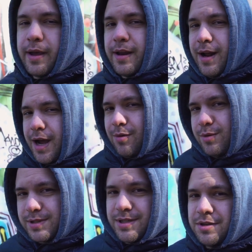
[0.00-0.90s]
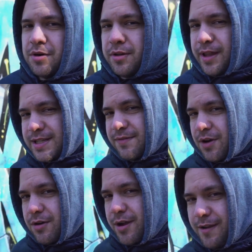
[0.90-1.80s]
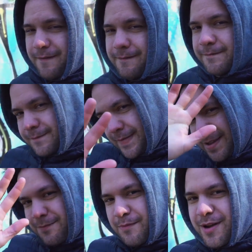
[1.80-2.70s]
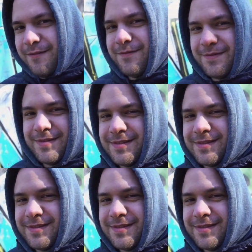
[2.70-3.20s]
and I will see you on next vlog, okay? Bye-bye.